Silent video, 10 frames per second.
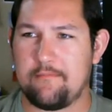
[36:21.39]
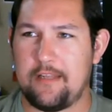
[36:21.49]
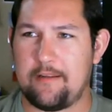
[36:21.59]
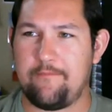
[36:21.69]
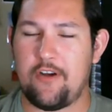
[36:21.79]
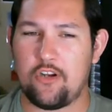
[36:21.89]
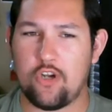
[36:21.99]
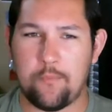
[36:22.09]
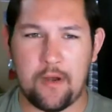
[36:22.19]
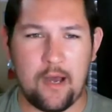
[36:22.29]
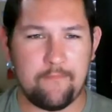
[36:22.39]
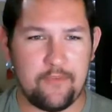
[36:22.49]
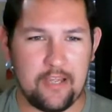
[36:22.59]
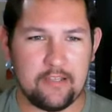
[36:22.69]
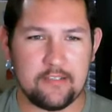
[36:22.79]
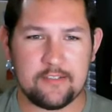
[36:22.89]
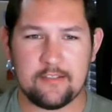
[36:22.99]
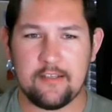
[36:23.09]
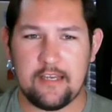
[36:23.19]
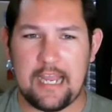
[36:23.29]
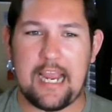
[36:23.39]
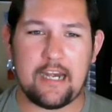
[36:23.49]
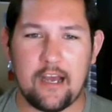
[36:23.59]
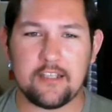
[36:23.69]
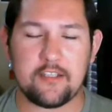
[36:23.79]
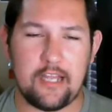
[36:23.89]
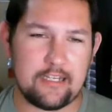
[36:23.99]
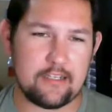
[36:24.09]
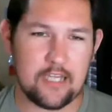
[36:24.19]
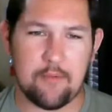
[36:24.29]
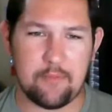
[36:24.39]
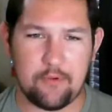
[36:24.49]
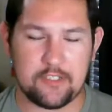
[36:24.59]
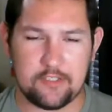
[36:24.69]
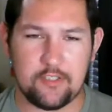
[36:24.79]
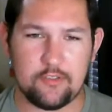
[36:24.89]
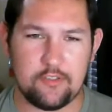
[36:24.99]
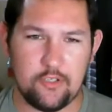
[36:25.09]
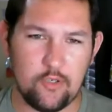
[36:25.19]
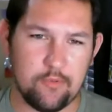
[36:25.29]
like Funko Pop fans, and they also like comic books too.